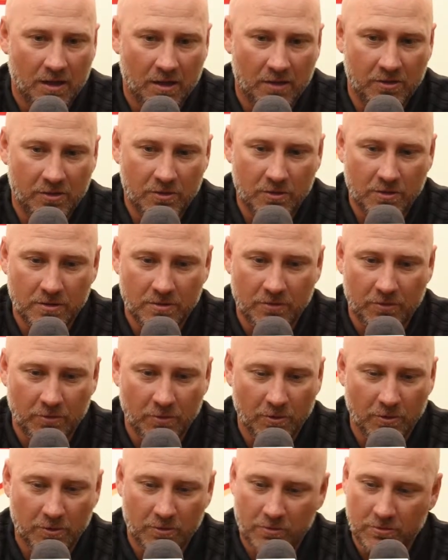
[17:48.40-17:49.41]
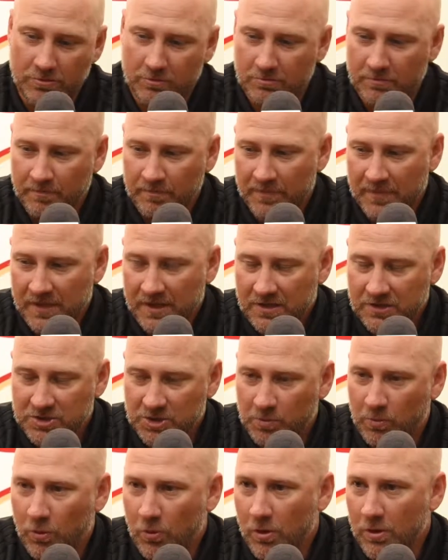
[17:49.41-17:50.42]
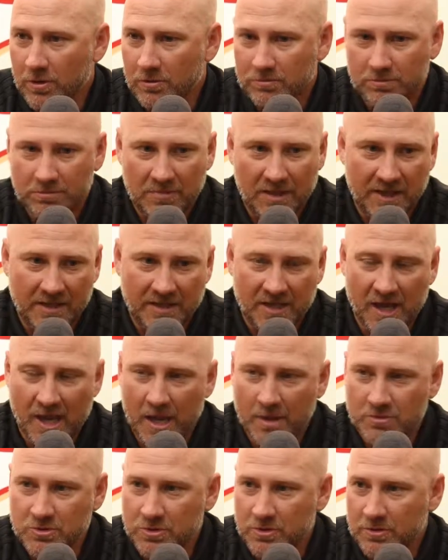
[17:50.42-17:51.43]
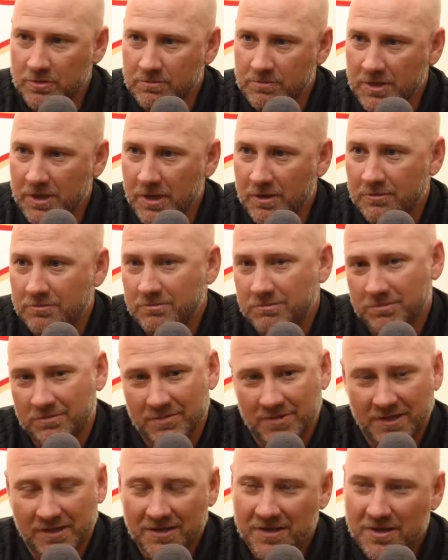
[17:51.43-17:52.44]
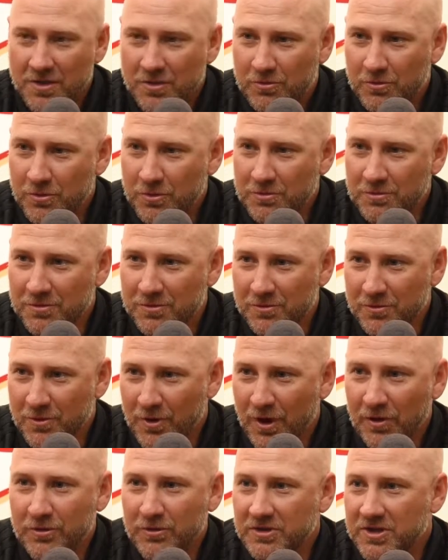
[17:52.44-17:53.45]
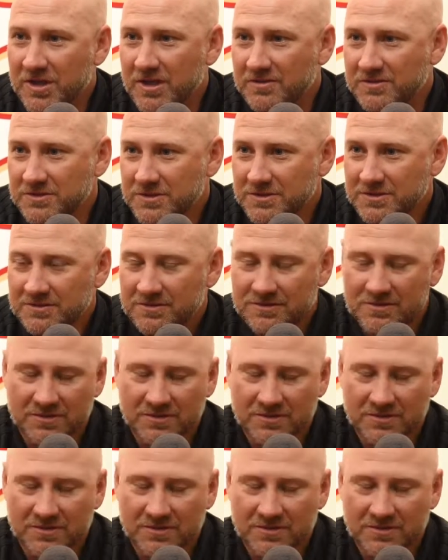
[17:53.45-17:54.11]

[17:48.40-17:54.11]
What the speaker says: Do it through support at games, or, you know, through other gifts.